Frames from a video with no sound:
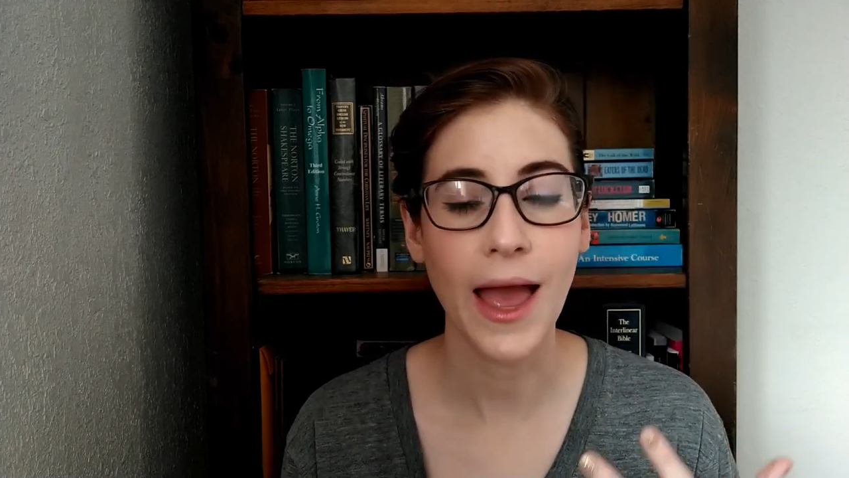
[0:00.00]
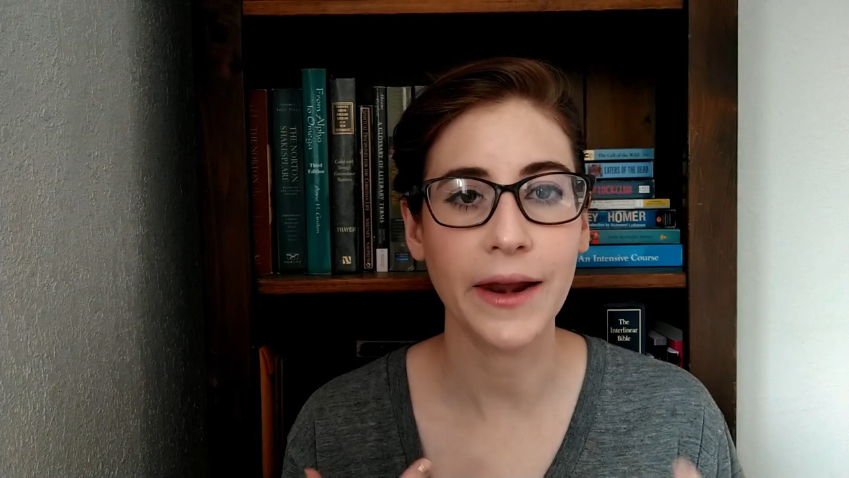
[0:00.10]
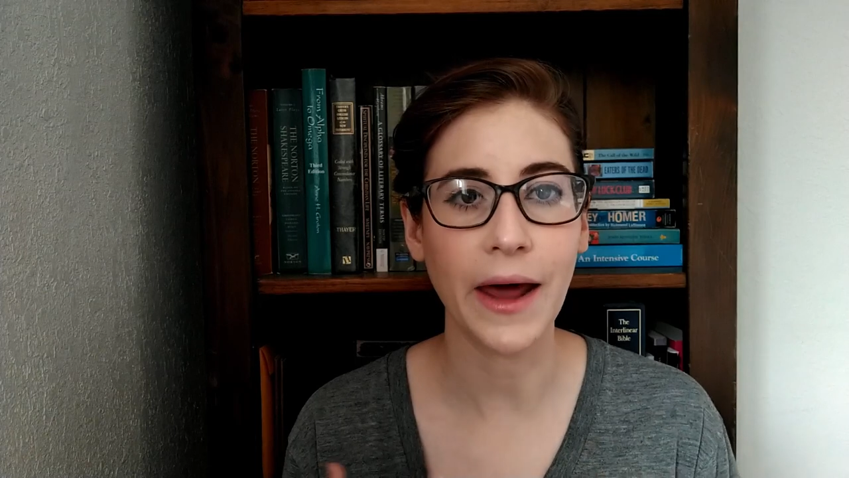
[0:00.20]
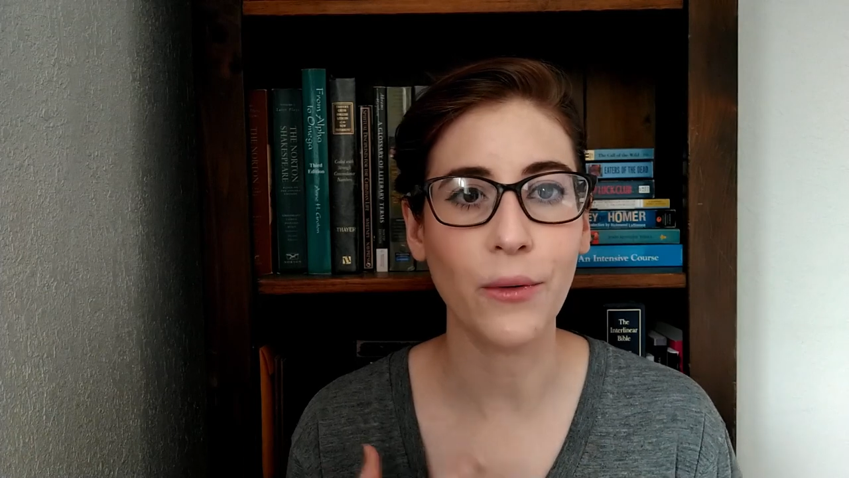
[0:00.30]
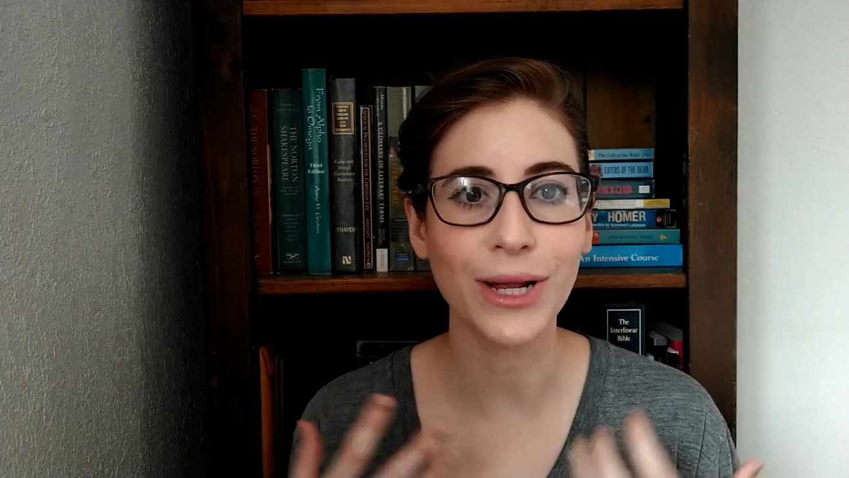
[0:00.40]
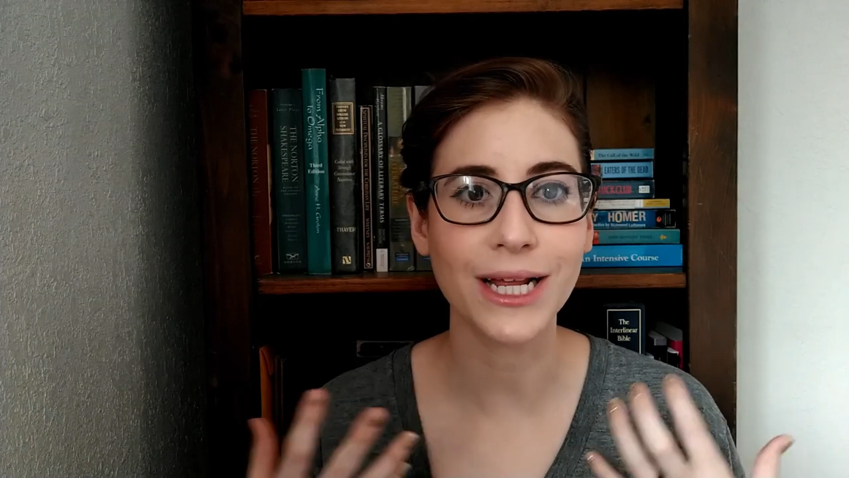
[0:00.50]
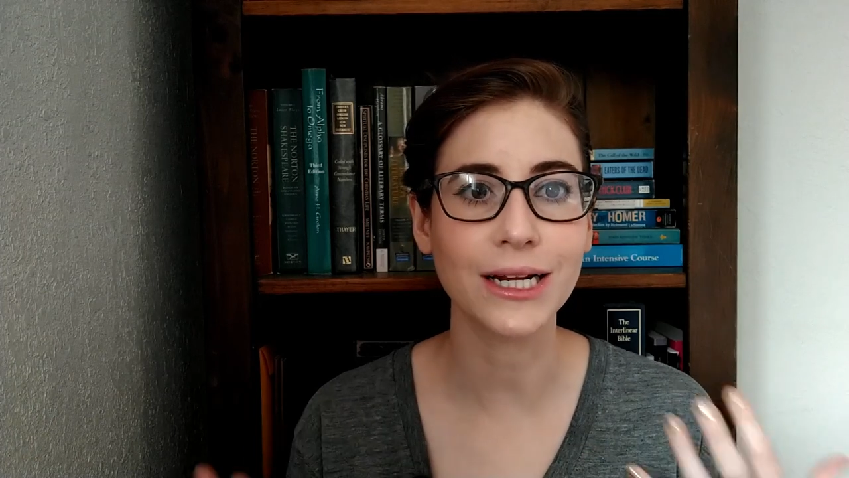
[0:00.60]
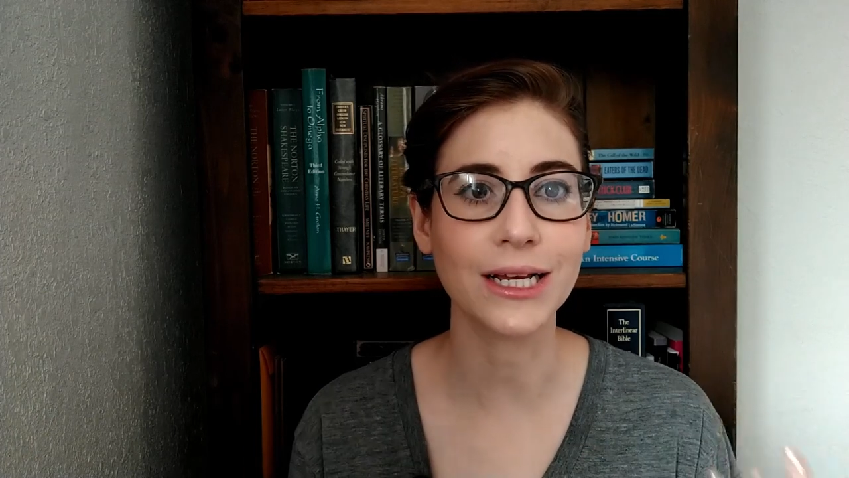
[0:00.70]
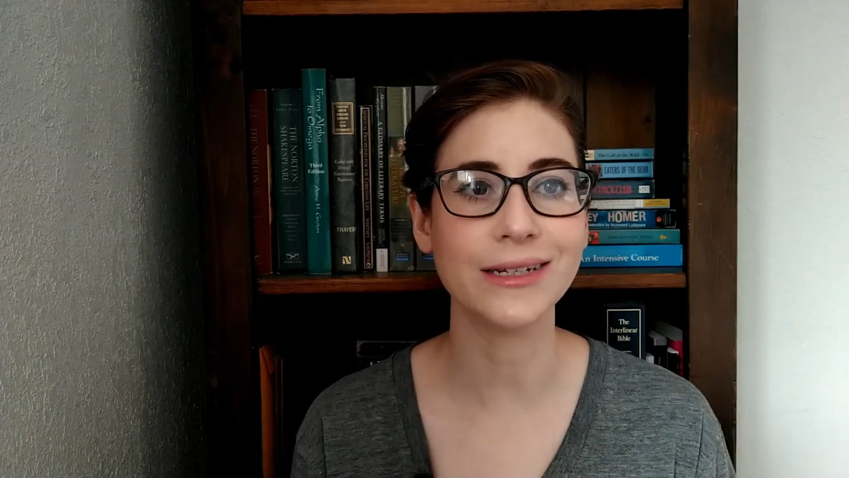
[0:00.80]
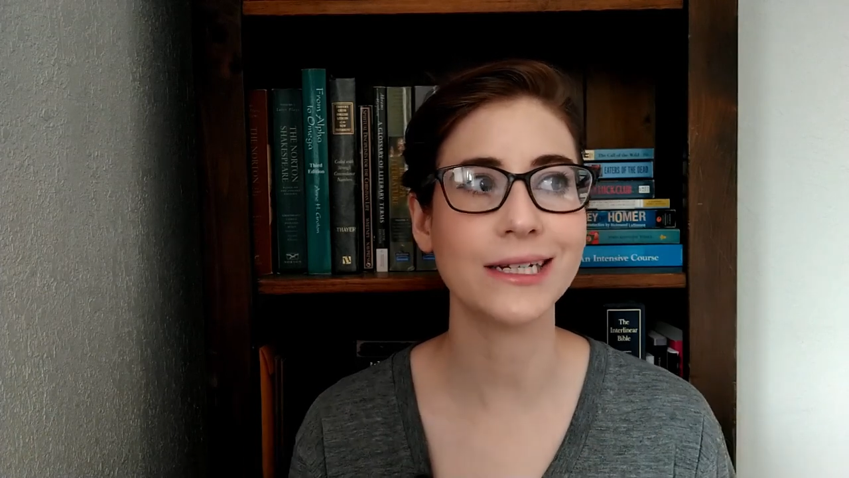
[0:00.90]
and how we
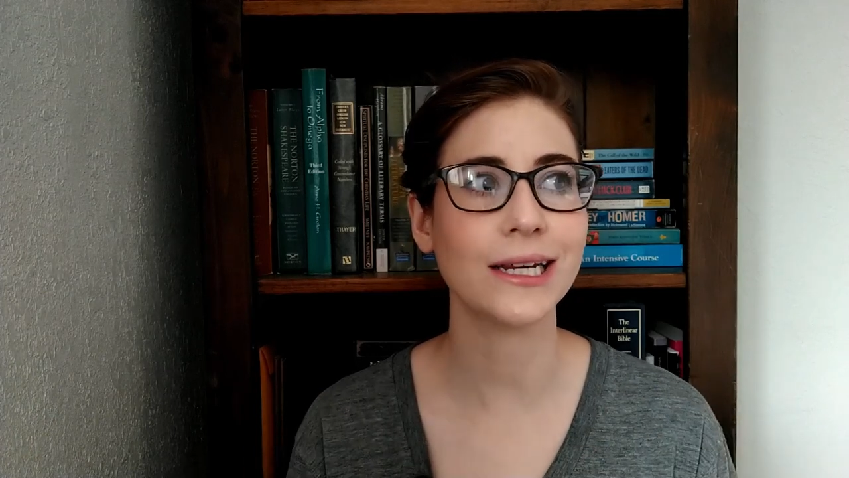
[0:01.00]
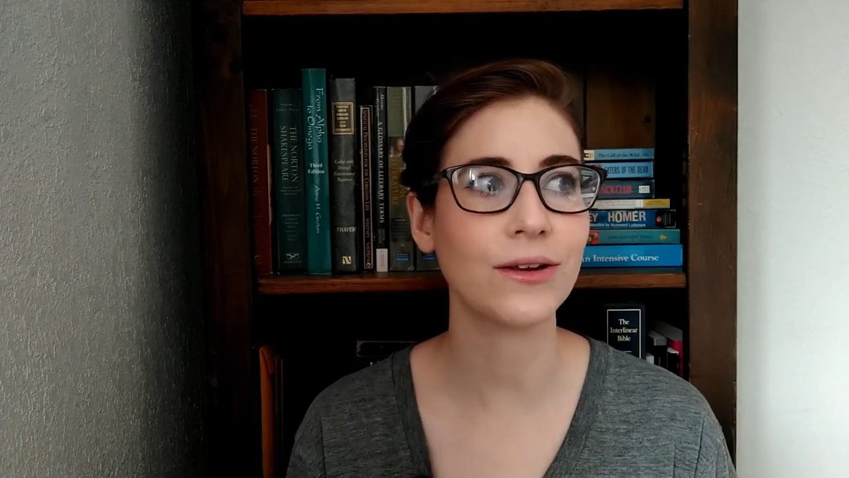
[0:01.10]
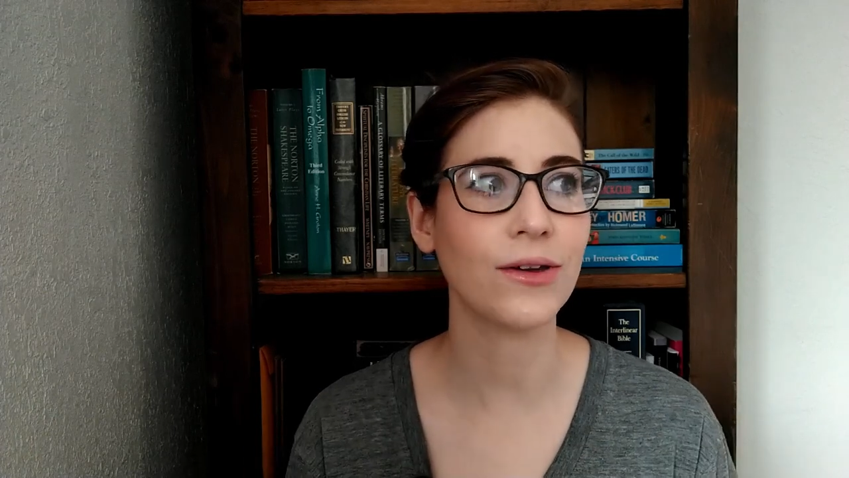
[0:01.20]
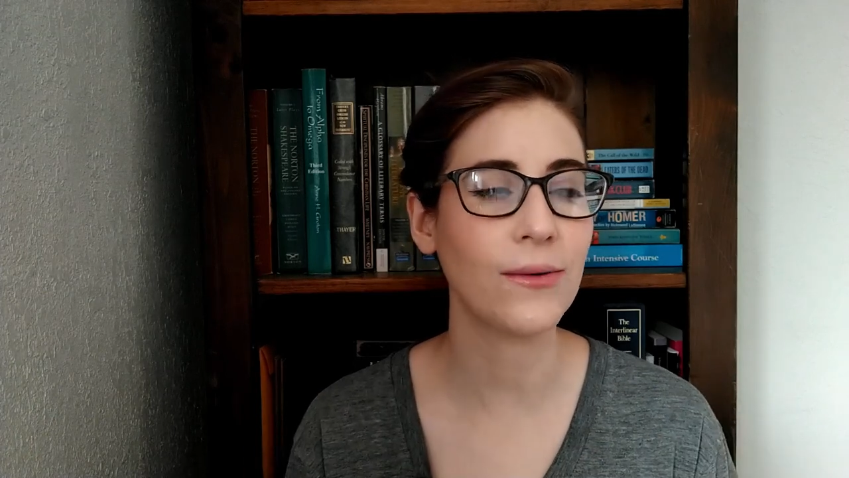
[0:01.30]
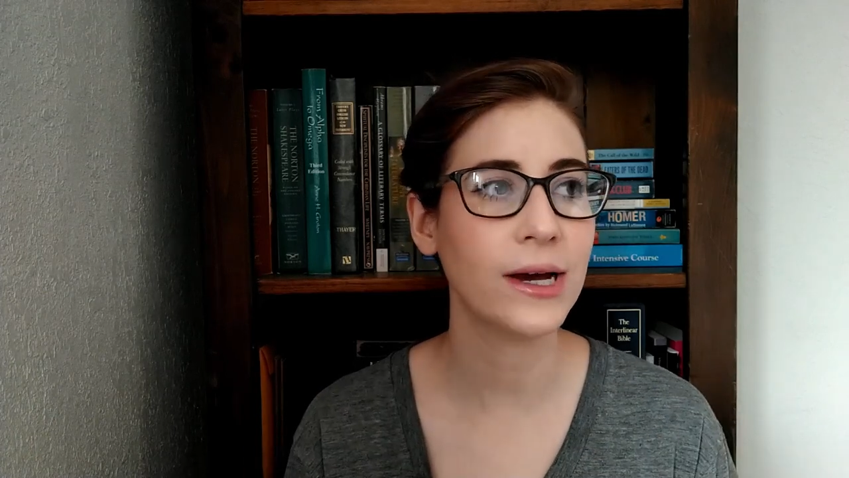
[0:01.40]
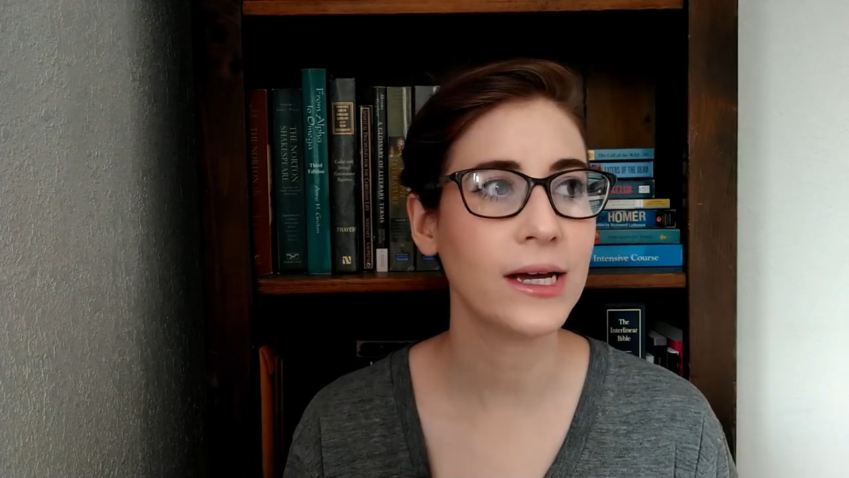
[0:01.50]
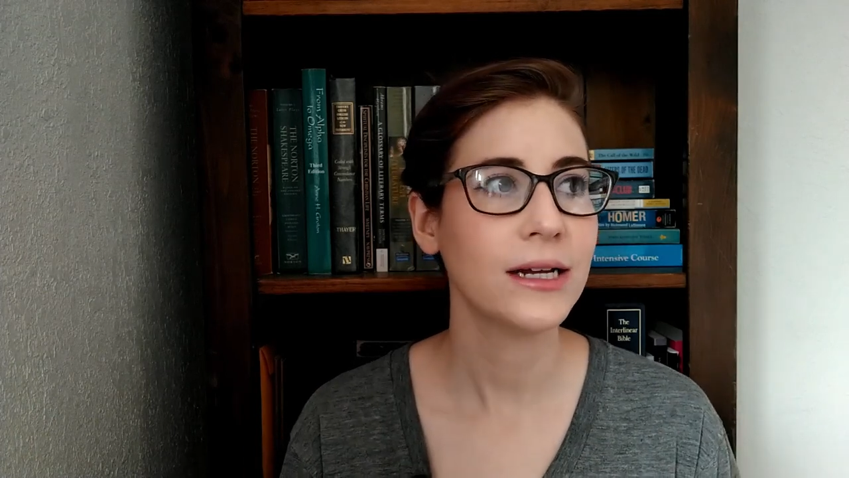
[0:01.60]
can continue